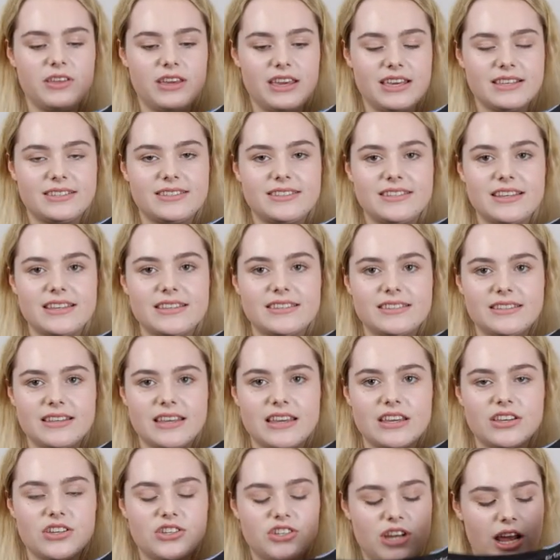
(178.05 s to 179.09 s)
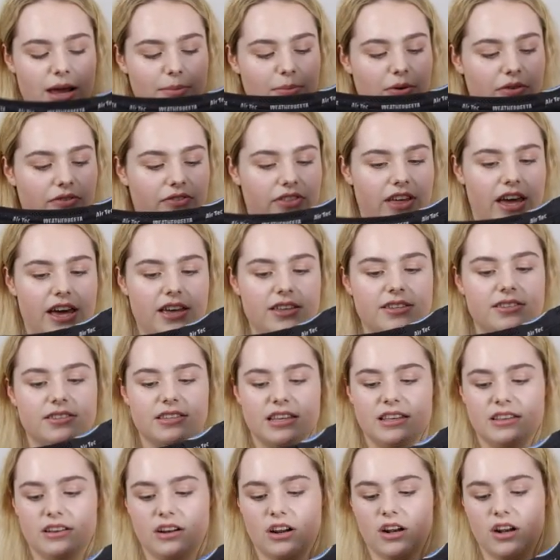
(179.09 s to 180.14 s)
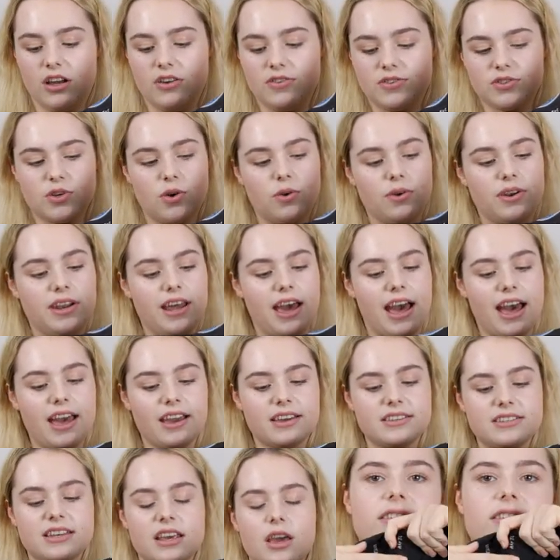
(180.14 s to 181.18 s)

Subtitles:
the CC shape of this in close contact.